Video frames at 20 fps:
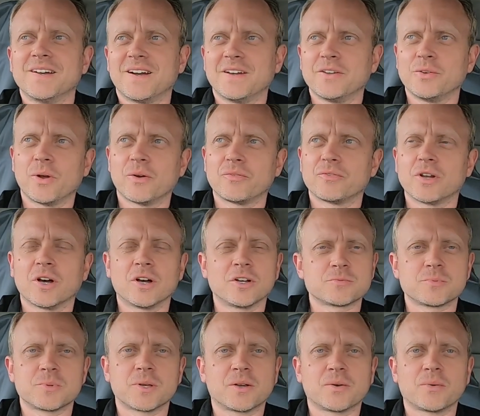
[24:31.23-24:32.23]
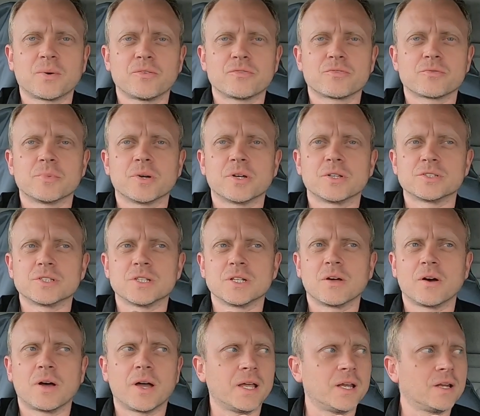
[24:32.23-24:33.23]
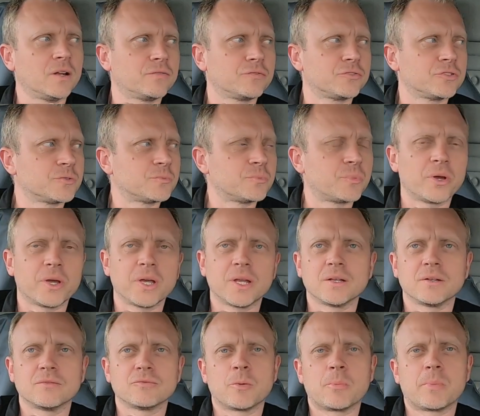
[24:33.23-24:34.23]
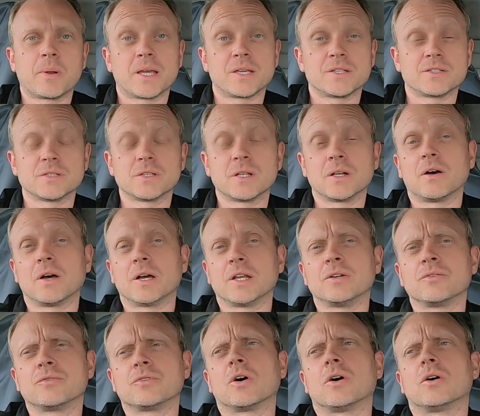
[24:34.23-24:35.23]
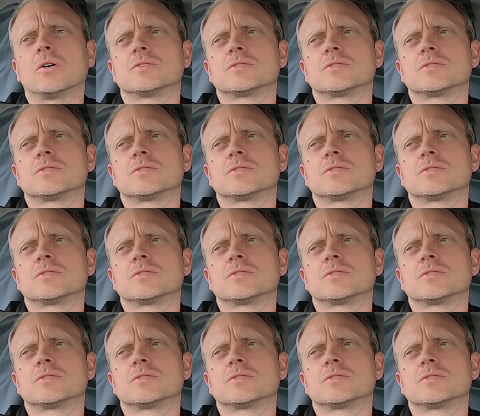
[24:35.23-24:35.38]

You haven't asked me a quote for emergency lighting. I've just put in replacing the lighting you've got.